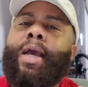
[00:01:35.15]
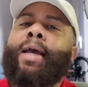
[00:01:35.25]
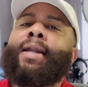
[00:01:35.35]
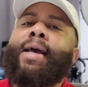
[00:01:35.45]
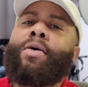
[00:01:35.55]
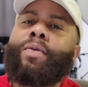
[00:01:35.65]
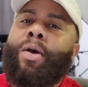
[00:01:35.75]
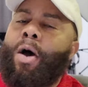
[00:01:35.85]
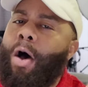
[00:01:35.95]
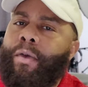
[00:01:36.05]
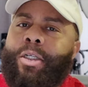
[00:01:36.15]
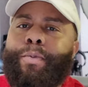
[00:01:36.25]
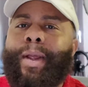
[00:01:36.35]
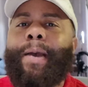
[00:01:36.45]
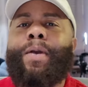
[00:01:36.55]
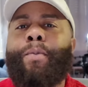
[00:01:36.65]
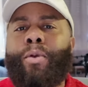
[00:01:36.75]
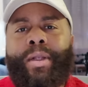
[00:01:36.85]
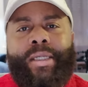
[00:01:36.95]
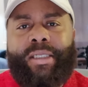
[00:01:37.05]
And now that all these Black
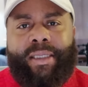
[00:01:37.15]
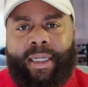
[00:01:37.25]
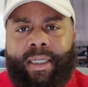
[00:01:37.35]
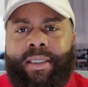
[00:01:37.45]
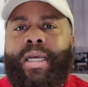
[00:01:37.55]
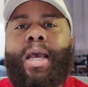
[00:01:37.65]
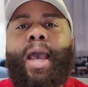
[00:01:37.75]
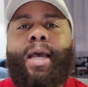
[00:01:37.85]
people are in these cities